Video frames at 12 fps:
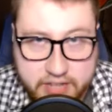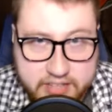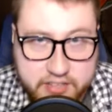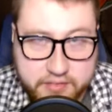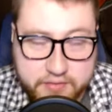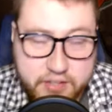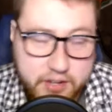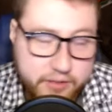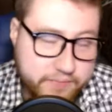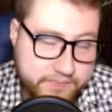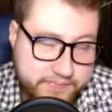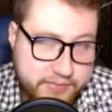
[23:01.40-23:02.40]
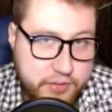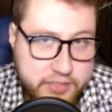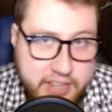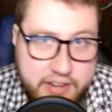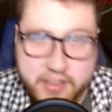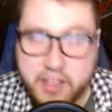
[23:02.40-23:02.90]
if he was
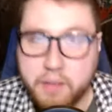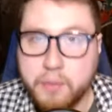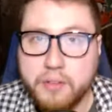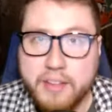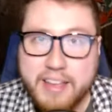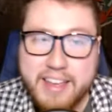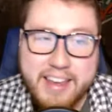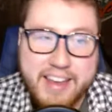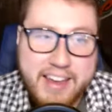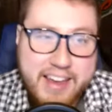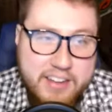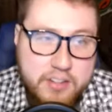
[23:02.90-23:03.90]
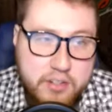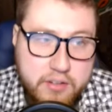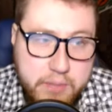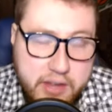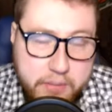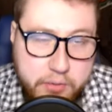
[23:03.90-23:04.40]
not available,
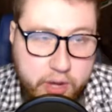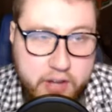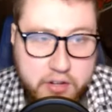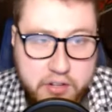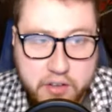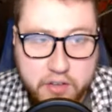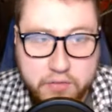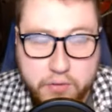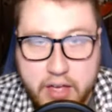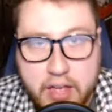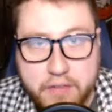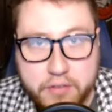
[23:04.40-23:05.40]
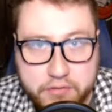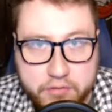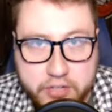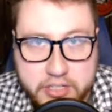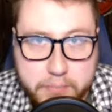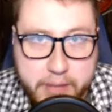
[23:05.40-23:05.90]
pick up Nwangu if you have a
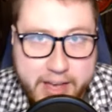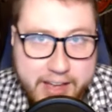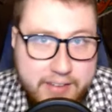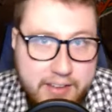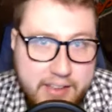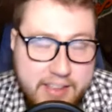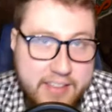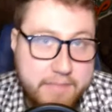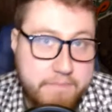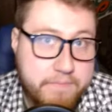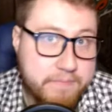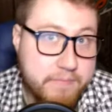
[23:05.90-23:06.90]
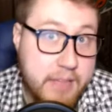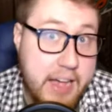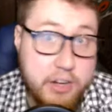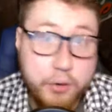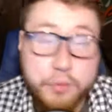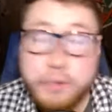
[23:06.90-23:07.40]
free spot. I
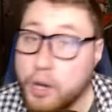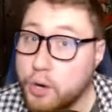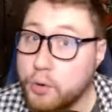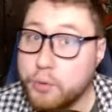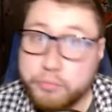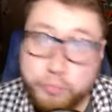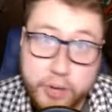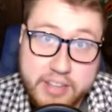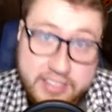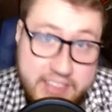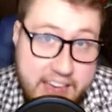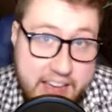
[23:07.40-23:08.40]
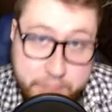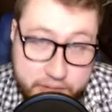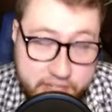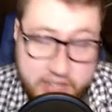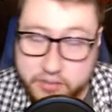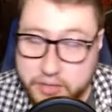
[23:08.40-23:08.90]
don't know what that
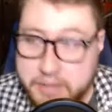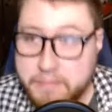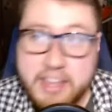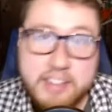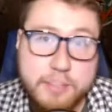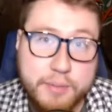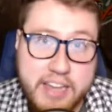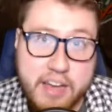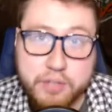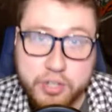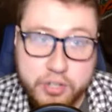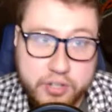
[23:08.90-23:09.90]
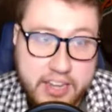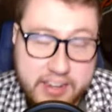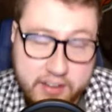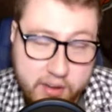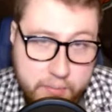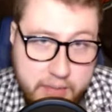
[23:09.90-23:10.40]
particularly means, but Dalvin Cook
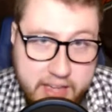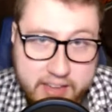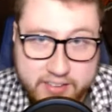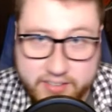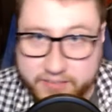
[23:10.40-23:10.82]
ain't coming back.